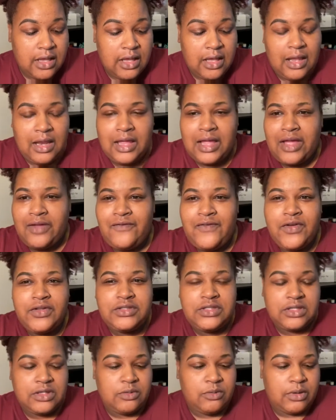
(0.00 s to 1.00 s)
Like, I felt
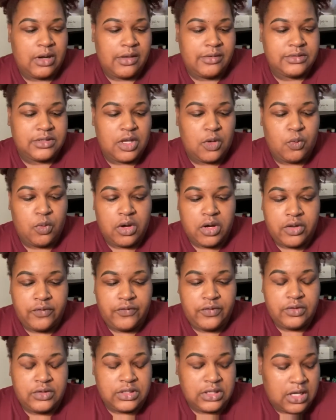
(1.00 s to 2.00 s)
it when I was at work a
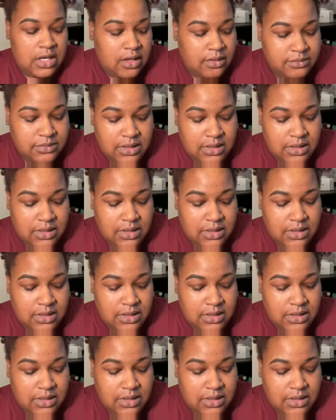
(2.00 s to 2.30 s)
few times.